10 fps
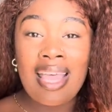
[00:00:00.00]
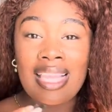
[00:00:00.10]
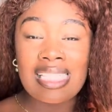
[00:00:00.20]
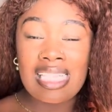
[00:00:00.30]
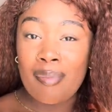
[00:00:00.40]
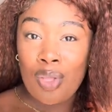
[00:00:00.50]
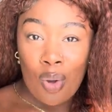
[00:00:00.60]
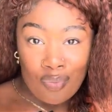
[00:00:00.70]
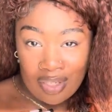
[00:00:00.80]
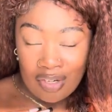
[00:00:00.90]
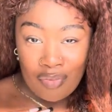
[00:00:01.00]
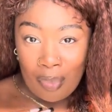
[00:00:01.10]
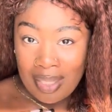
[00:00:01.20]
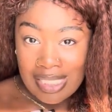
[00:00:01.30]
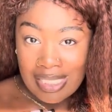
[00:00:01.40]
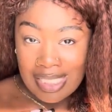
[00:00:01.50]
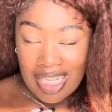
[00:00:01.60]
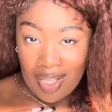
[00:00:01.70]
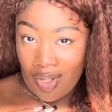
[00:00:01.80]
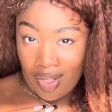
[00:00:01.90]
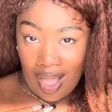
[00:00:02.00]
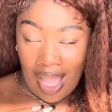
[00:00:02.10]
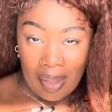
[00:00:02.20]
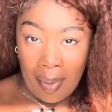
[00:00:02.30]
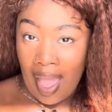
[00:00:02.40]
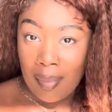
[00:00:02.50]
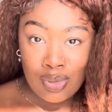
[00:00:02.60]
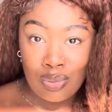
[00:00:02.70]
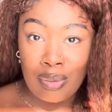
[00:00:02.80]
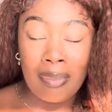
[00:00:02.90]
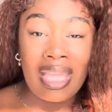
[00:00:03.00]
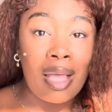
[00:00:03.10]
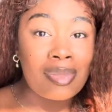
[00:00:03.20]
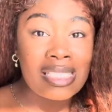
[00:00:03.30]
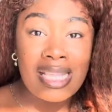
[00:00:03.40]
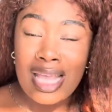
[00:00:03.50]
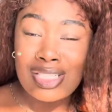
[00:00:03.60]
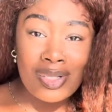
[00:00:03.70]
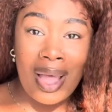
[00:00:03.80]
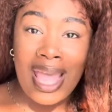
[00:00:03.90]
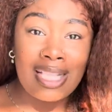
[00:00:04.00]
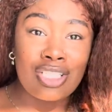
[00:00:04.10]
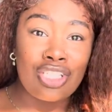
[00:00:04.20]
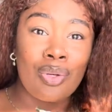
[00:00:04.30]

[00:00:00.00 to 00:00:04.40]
They sent me over a few pieces, and y'all, I am absolutely obsessed, so I had to show